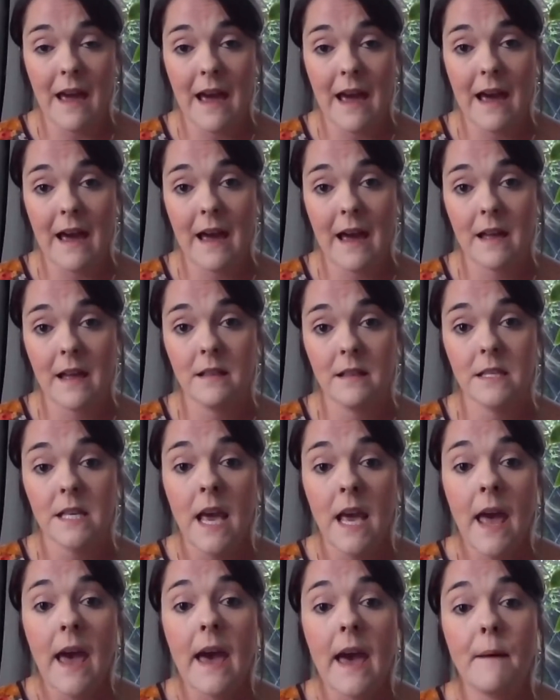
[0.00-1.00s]
and
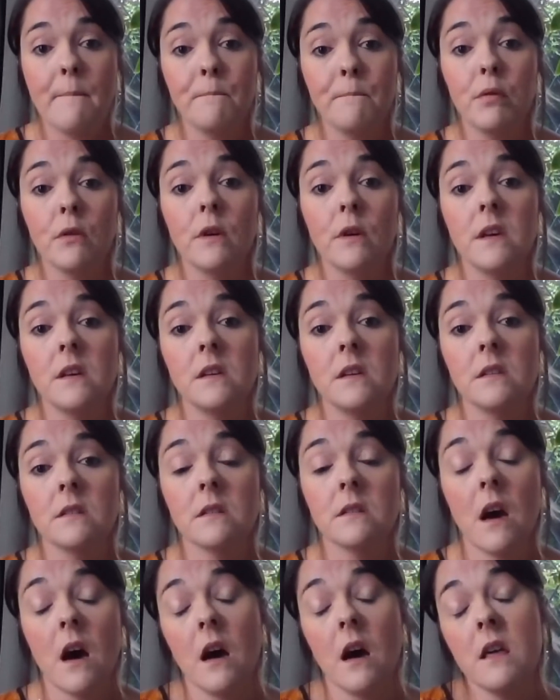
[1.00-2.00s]
employers,
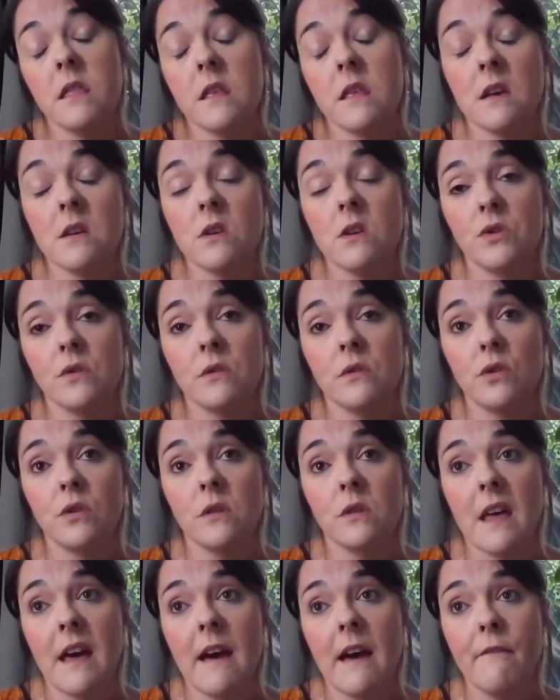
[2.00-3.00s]
I think, should
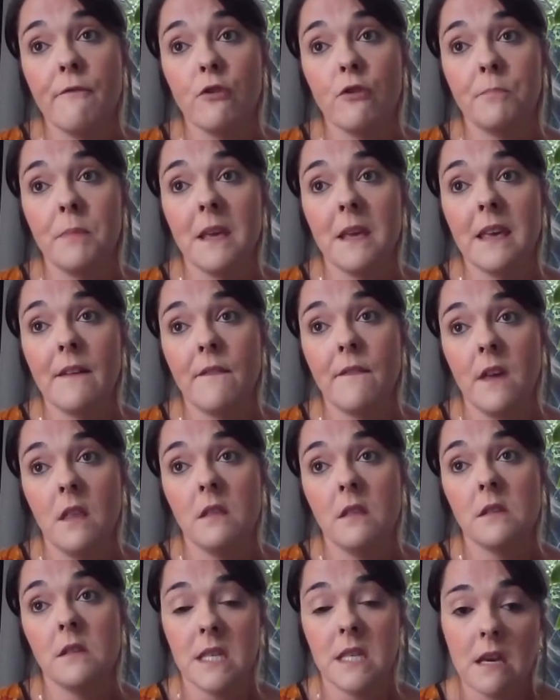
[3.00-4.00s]
therefore be
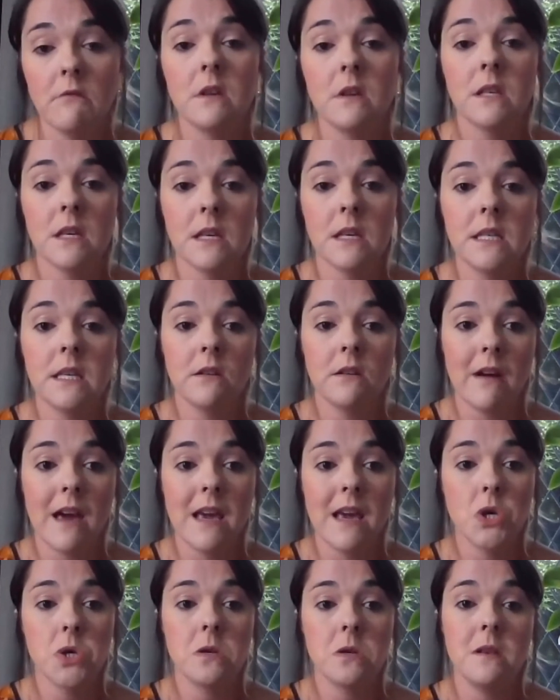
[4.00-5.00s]
given serious
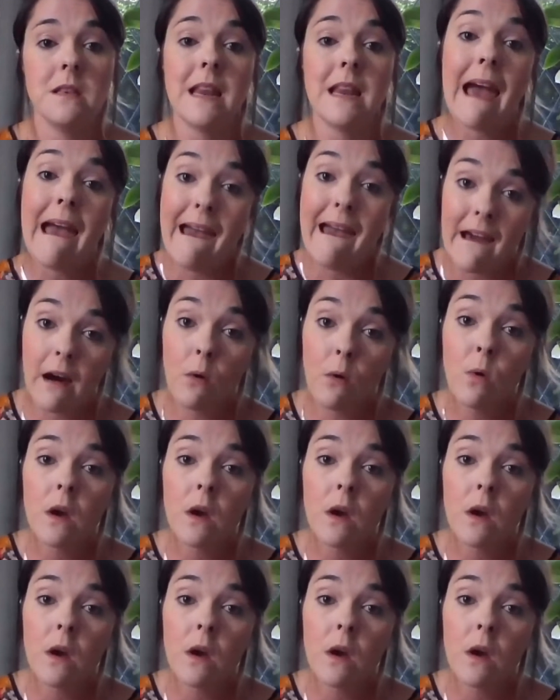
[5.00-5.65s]
consideration now